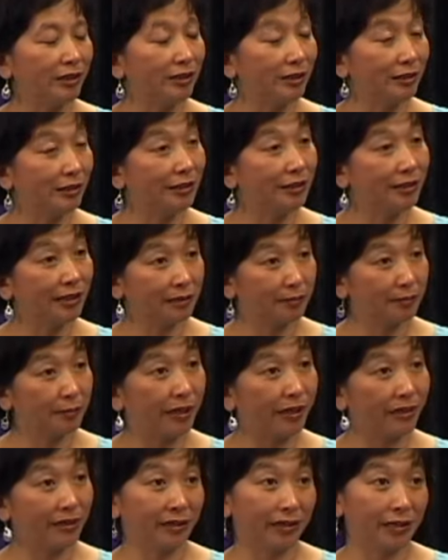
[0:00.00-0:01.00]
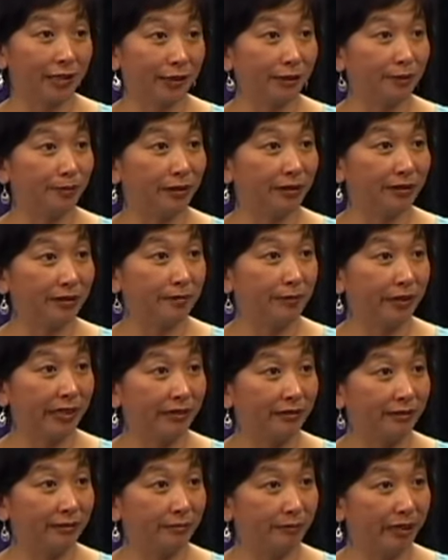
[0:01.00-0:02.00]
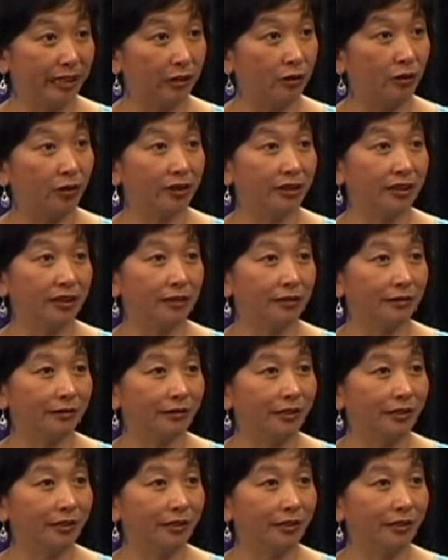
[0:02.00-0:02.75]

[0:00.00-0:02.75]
to just sit by her husband's bed because